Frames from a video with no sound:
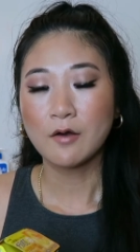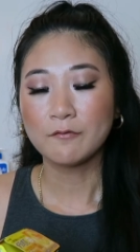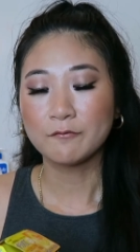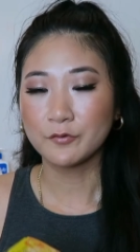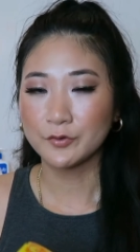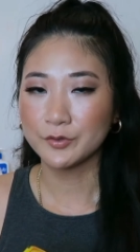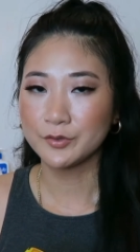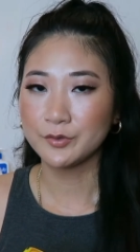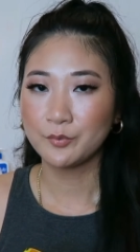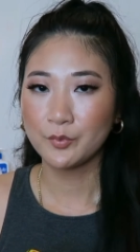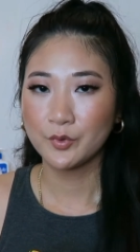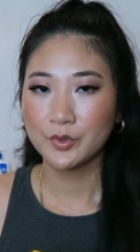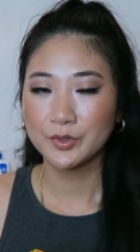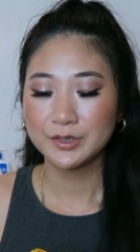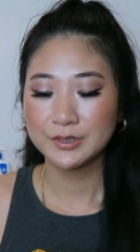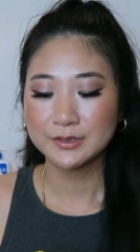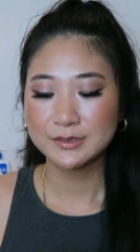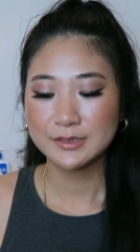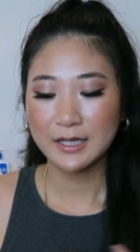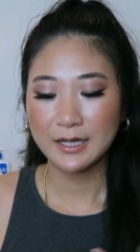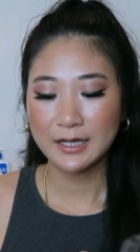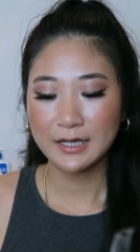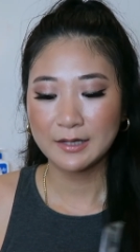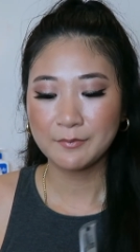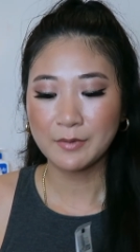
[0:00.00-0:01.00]
for the morning
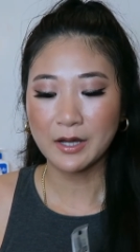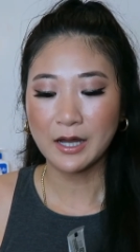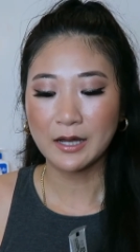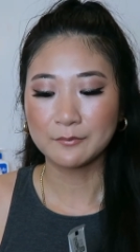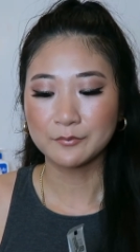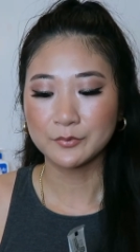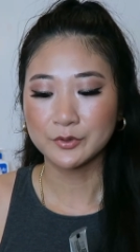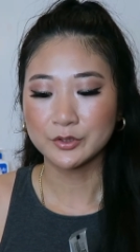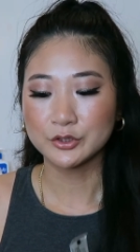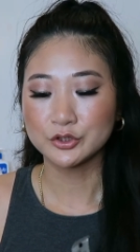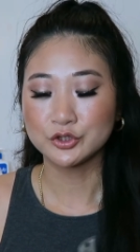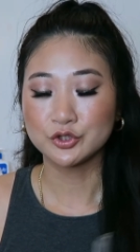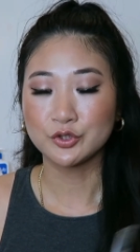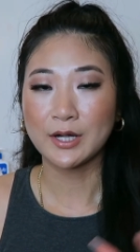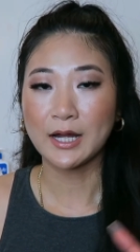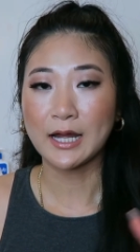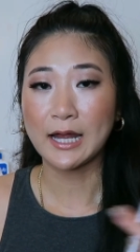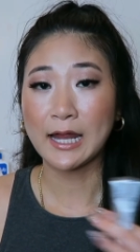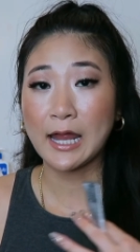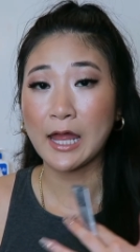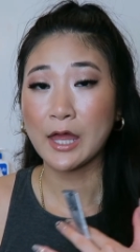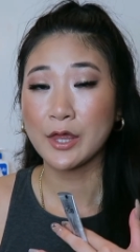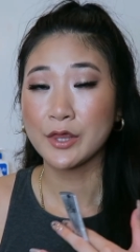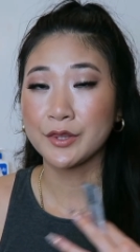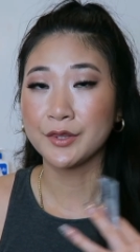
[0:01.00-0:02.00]
time i'm gonna
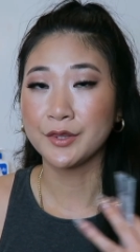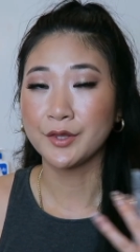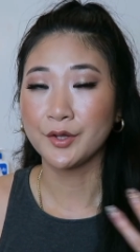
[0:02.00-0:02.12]
try